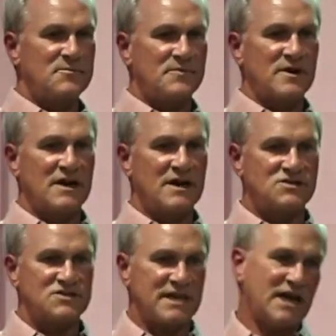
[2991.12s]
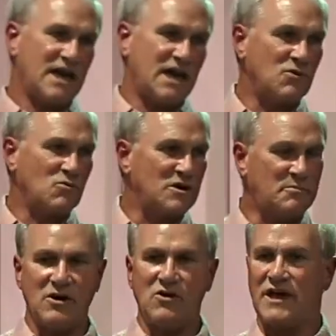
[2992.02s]
And just say, hey, would it be
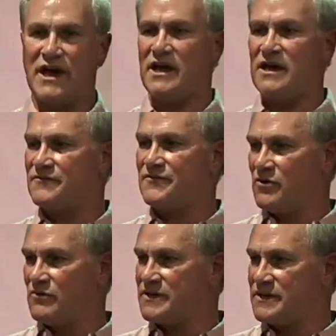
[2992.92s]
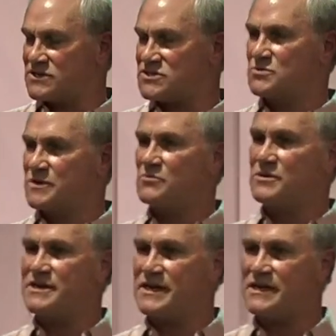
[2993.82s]
okay if over the next twenty-one
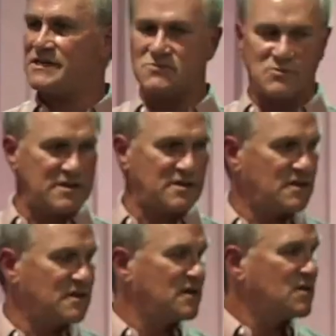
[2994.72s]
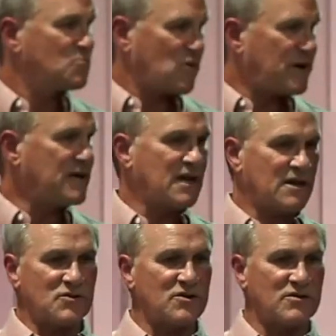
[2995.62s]
days we pray
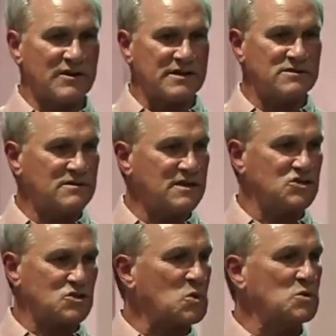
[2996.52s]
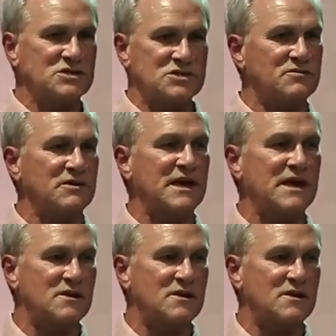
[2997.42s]
together and, and just hold each other accountable?